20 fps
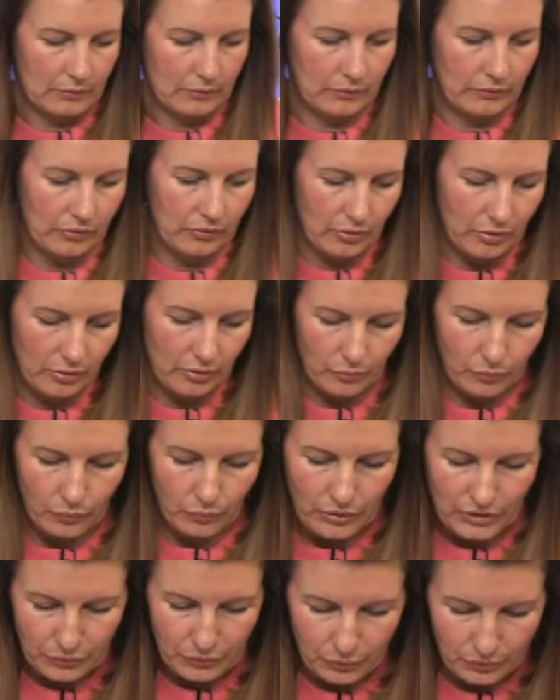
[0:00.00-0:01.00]
So
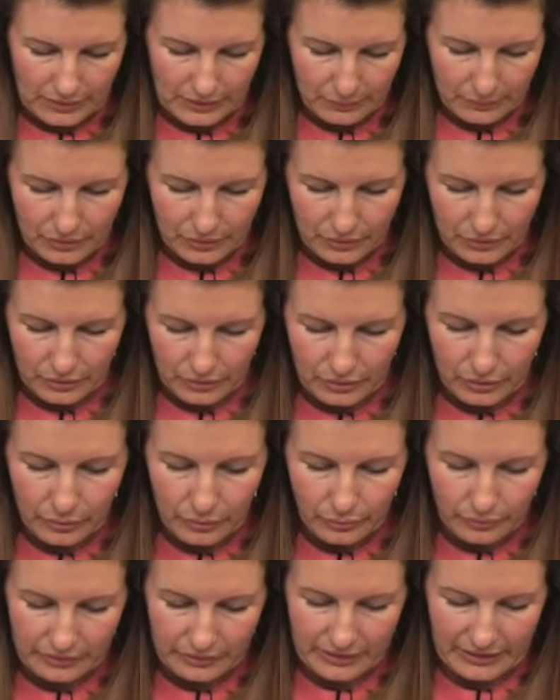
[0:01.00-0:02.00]
which one are we going to
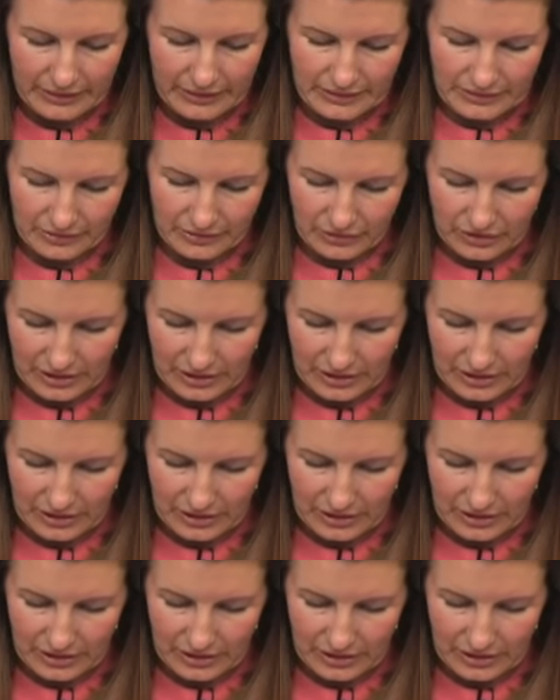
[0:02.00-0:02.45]
use, ladies and